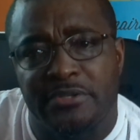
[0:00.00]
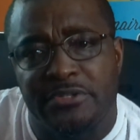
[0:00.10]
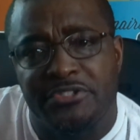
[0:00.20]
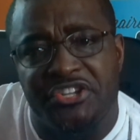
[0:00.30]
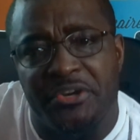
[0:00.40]

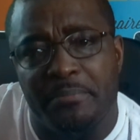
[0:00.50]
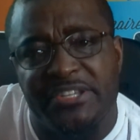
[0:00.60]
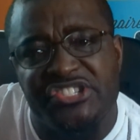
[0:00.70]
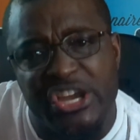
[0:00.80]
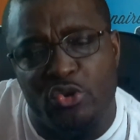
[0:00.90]
to them
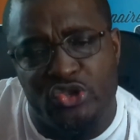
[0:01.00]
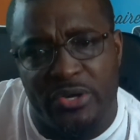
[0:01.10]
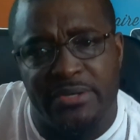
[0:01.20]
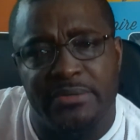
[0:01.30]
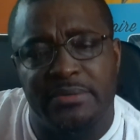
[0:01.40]
children.
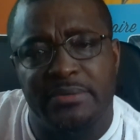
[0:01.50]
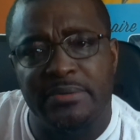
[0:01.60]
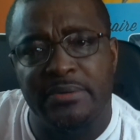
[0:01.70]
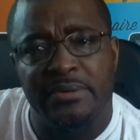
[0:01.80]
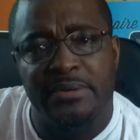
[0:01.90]

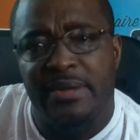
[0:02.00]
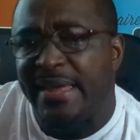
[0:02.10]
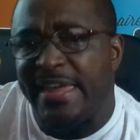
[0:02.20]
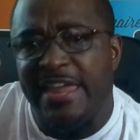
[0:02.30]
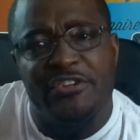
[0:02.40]

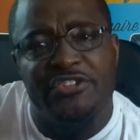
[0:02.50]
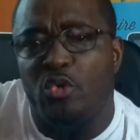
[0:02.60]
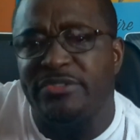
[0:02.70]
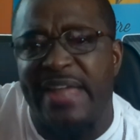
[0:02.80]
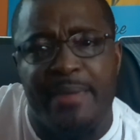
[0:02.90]
Even though
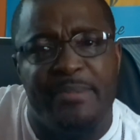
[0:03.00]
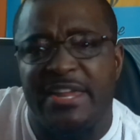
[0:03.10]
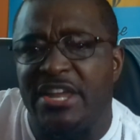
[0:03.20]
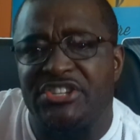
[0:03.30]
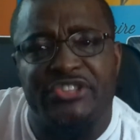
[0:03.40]
Damon in
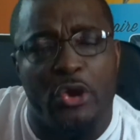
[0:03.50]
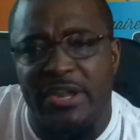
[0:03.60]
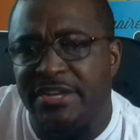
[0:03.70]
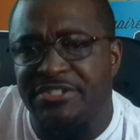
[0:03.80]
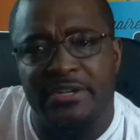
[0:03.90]
his
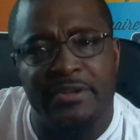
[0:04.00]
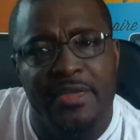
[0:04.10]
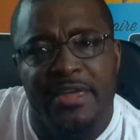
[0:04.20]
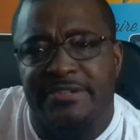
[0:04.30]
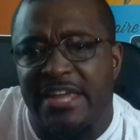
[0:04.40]
30s,
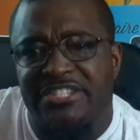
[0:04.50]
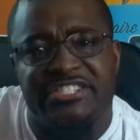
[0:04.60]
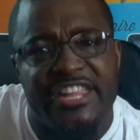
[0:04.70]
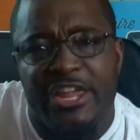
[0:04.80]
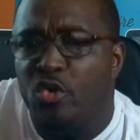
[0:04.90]
that's
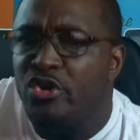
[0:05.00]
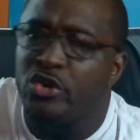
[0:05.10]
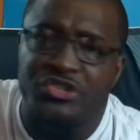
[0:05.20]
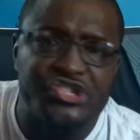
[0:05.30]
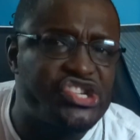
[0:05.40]
still
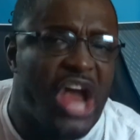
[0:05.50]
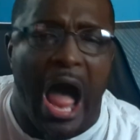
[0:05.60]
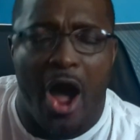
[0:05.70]
your child.